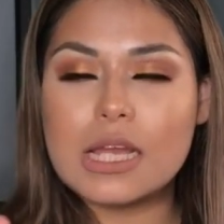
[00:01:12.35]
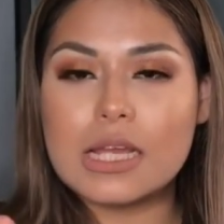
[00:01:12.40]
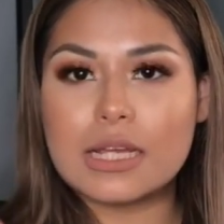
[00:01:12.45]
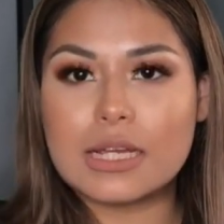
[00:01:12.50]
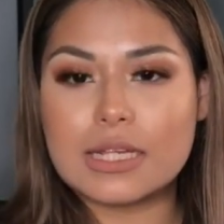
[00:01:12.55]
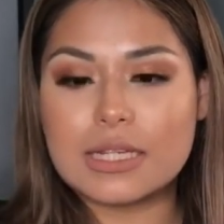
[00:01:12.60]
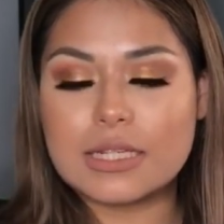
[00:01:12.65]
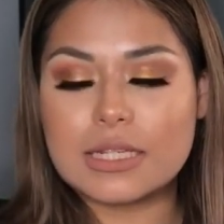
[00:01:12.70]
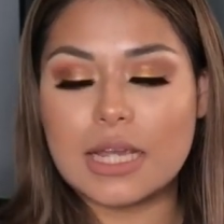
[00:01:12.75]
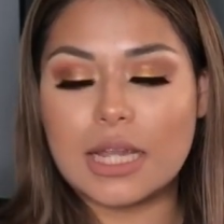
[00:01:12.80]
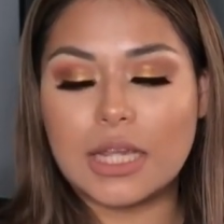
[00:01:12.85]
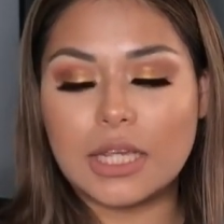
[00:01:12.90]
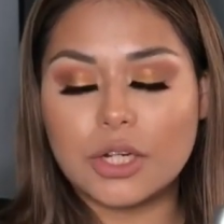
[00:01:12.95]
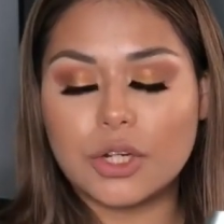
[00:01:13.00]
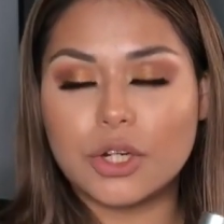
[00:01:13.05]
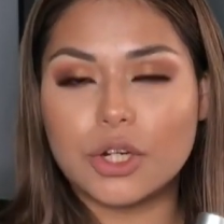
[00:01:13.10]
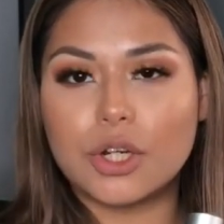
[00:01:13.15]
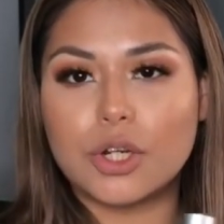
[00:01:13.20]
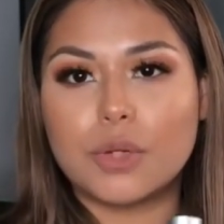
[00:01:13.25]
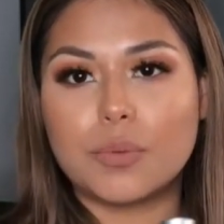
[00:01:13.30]

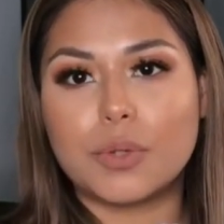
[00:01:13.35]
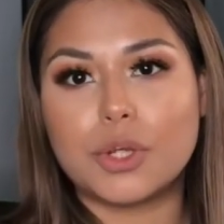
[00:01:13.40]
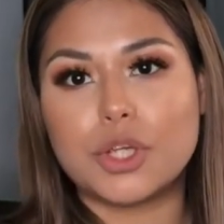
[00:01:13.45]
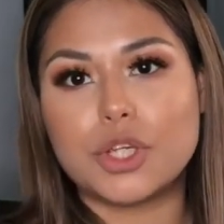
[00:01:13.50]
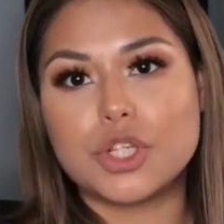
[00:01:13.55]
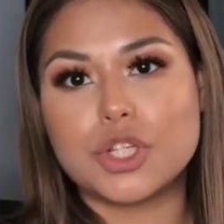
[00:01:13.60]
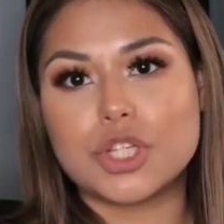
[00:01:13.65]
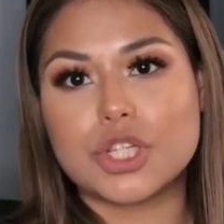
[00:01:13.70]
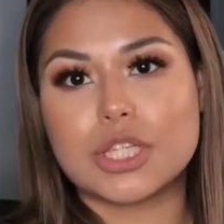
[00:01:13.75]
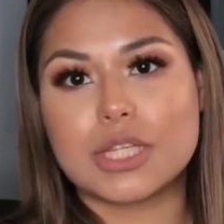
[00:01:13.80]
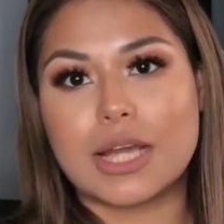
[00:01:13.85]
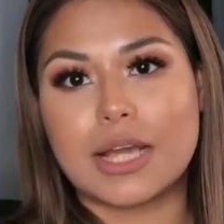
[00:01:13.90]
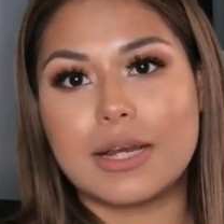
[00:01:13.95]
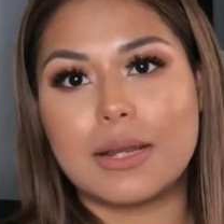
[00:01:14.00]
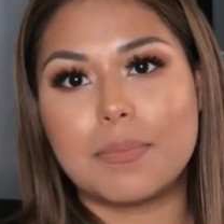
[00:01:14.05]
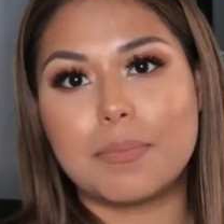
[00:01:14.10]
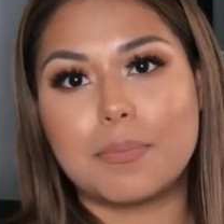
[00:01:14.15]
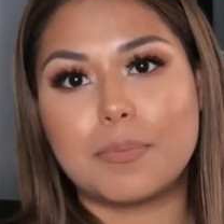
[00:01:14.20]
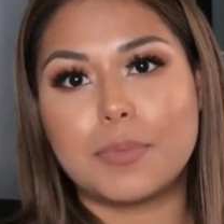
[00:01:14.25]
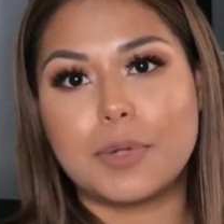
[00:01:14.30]
container where you just kind of
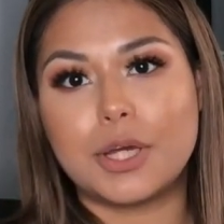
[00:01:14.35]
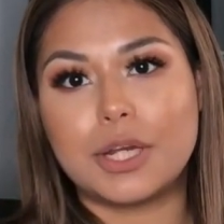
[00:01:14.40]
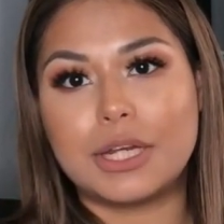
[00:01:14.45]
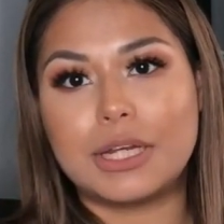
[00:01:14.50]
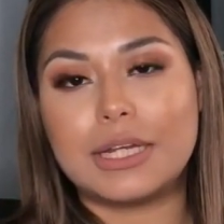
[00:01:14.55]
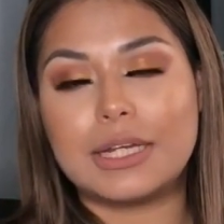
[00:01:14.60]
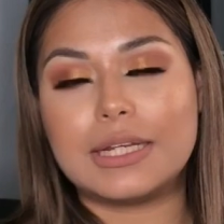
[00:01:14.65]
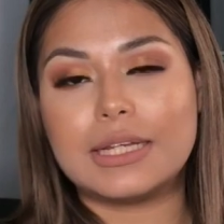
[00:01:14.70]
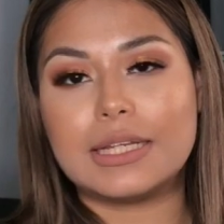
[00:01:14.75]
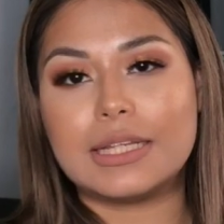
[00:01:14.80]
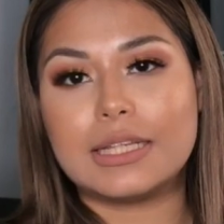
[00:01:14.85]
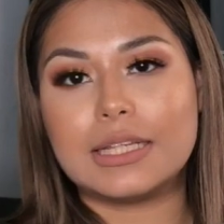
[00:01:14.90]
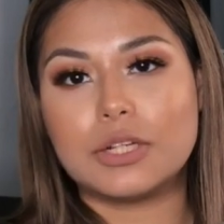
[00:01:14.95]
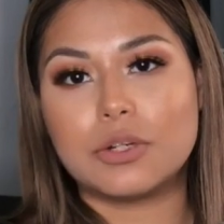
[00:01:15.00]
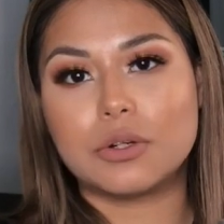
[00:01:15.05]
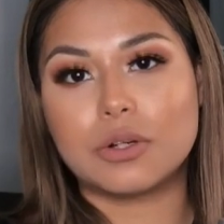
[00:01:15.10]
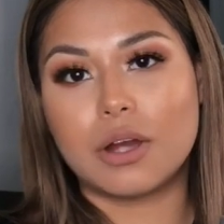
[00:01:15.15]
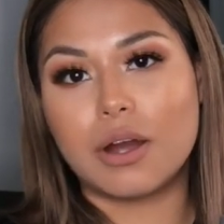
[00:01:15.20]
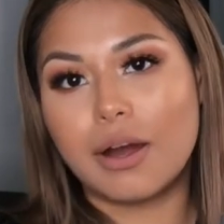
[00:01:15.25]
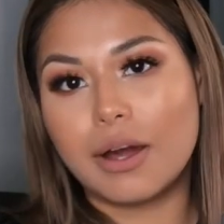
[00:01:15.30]
put it in a
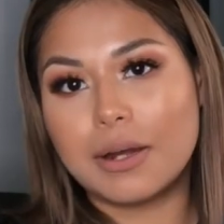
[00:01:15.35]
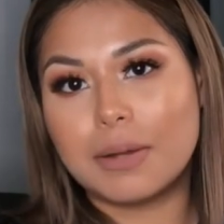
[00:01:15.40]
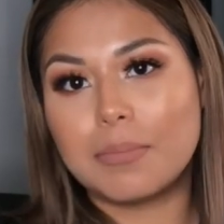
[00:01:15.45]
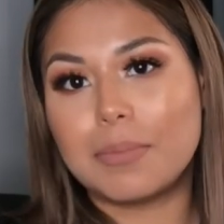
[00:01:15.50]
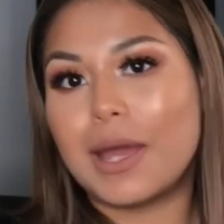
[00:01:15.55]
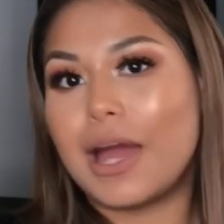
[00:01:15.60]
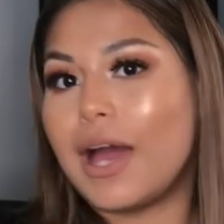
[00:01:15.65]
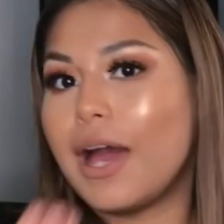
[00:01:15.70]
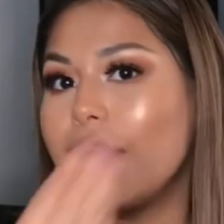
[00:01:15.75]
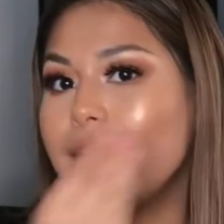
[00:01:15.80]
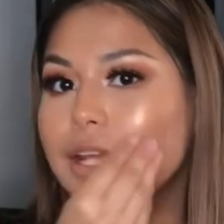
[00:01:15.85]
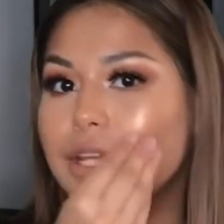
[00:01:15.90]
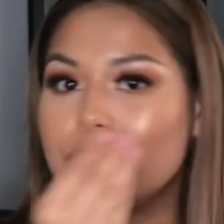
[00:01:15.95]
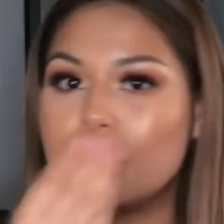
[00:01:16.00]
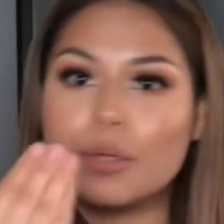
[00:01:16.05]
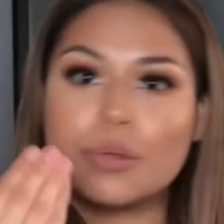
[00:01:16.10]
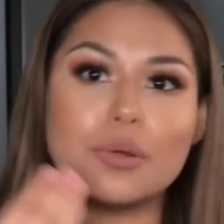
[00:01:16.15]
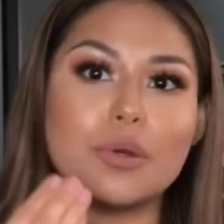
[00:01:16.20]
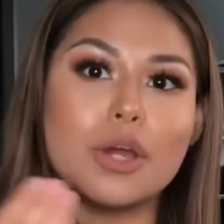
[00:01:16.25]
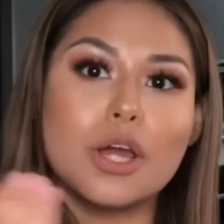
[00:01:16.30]
little cotton pad and
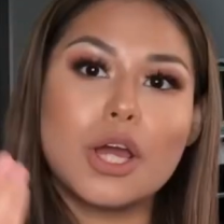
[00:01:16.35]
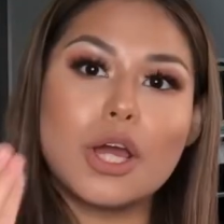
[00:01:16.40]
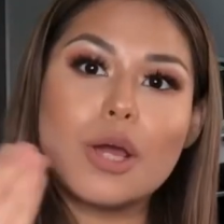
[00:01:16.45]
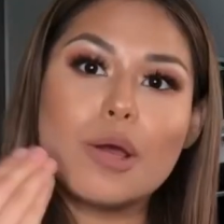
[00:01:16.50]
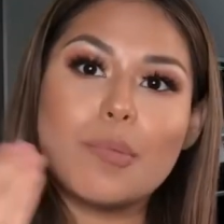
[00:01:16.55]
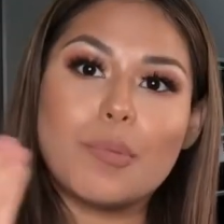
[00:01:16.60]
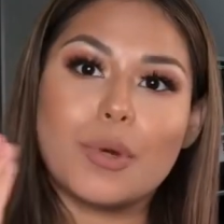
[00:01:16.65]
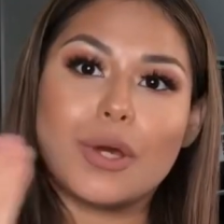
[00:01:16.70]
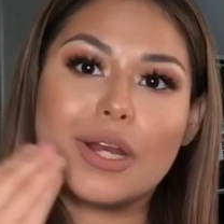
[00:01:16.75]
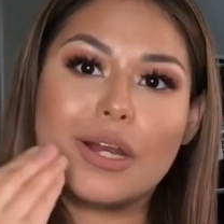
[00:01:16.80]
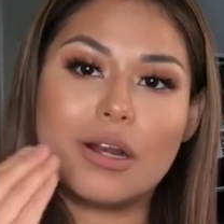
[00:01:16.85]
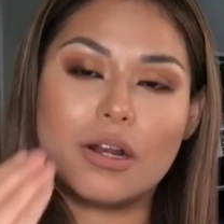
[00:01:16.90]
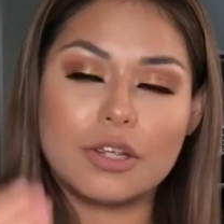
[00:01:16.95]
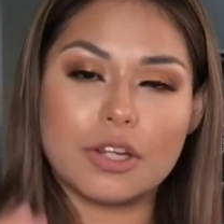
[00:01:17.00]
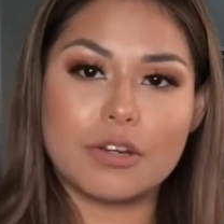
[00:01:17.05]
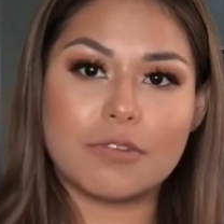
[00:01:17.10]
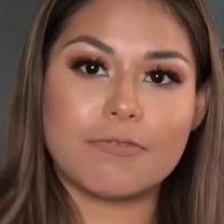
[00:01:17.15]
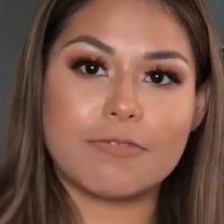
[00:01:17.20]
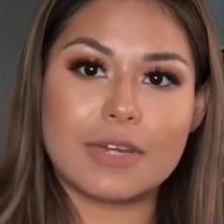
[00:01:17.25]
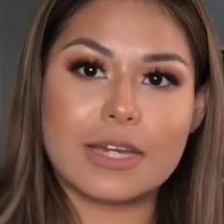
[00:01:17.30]
you put it on
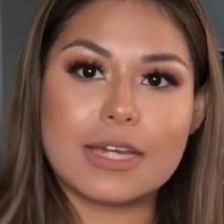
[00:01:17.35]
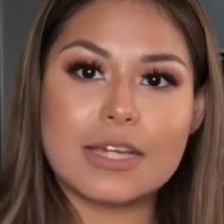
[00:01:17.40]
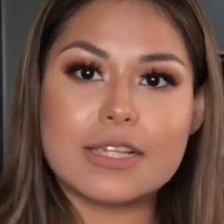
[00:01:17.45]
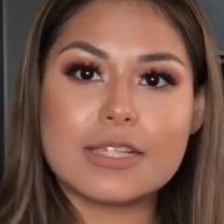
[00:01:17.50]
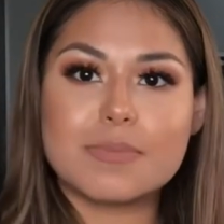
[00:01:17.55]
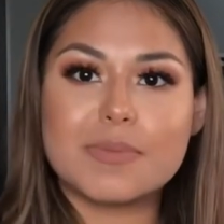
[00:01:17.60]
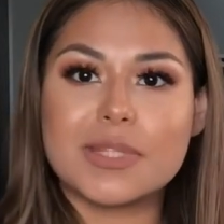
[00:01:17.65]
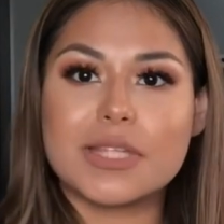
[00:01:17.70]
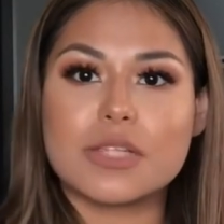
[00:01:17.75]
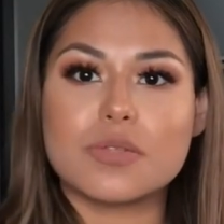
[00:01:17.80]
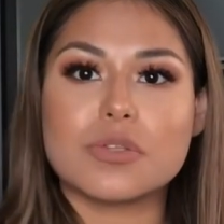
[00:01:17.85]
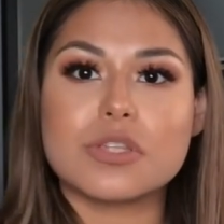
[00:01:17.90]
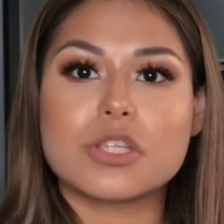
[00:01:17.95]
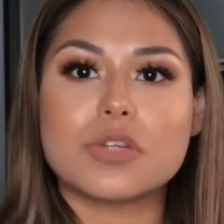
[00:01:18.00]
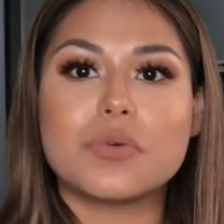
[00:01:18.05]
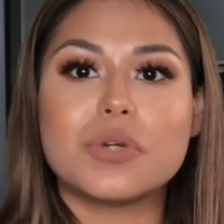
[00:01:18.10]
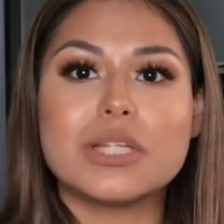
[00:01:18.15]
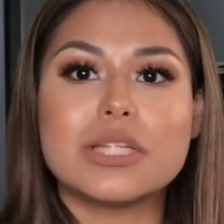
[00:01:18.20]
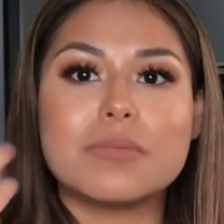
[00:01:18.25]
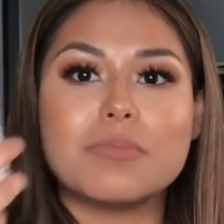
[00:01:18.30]
your face. But this one's
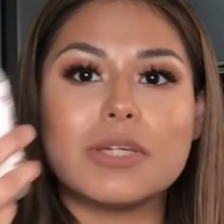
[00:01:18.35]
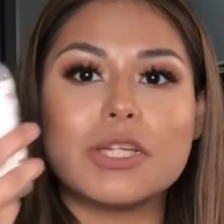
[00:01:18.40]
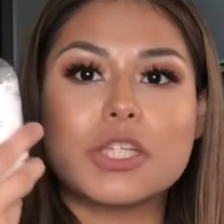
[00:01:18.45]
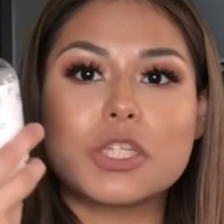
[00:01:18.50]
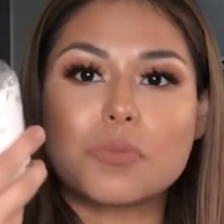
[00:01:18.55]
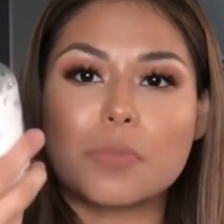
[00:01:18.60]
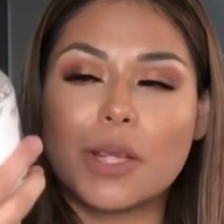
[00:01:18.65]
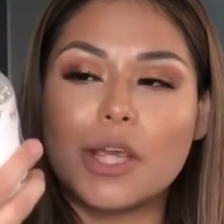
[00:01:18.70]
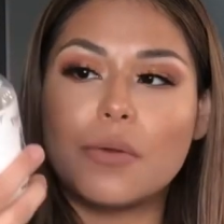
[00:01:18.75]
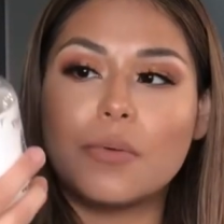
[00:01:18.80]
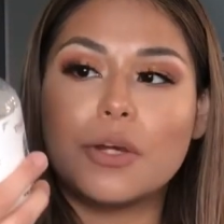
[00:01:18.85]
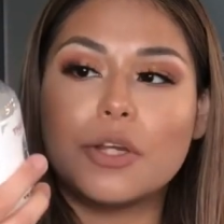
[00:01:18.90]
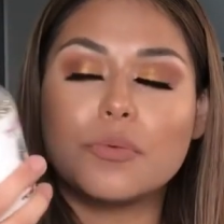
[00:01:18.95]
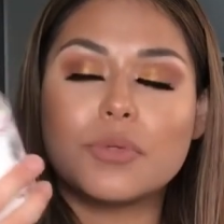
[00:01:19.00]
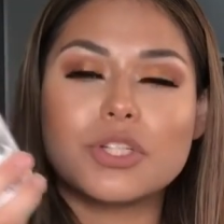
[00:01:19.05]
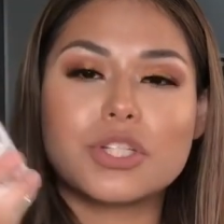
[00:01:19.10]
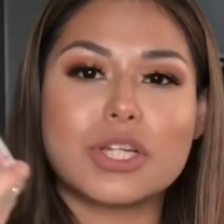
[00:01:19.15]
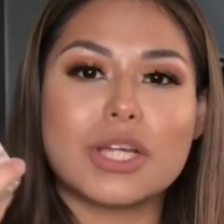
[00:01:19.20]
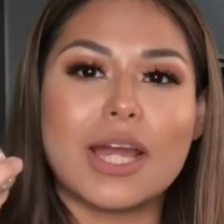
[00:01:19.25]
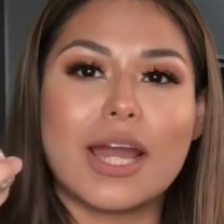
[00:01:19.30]
going to be a spray one,
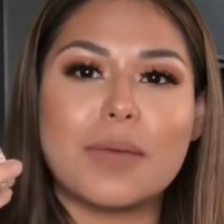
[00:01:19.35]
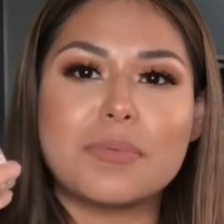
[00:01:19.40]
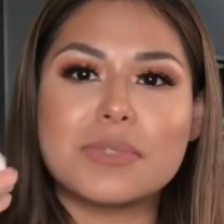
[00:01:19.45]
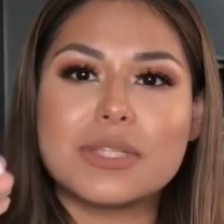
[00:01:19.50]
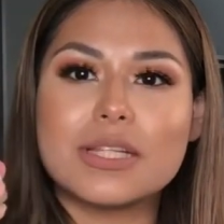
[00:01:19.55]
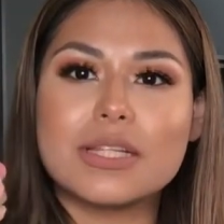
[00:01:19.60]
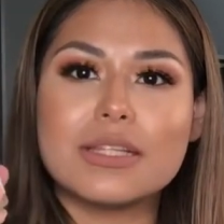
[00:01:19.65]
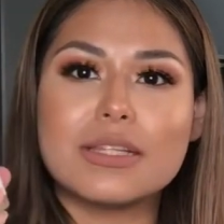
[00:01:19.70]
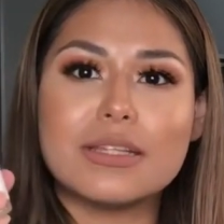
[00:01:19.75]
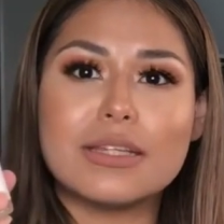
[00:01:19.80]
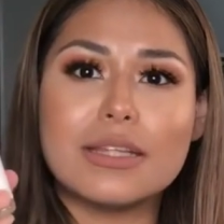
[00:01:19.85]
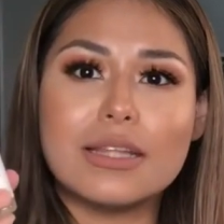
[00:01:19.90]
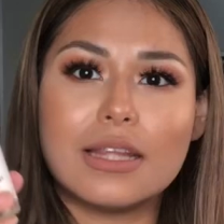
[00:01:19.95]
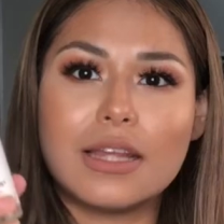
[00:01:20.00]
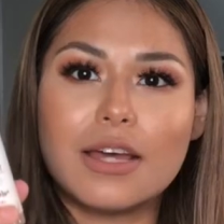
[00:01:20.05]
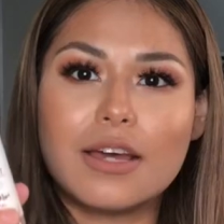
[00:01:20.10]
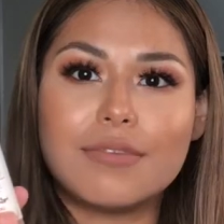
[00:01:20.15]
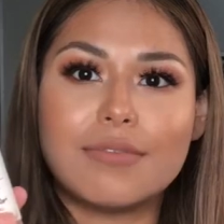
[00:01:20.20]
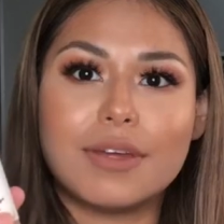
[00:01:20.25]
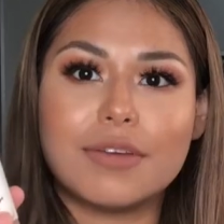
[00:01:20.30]
which I absolutely love.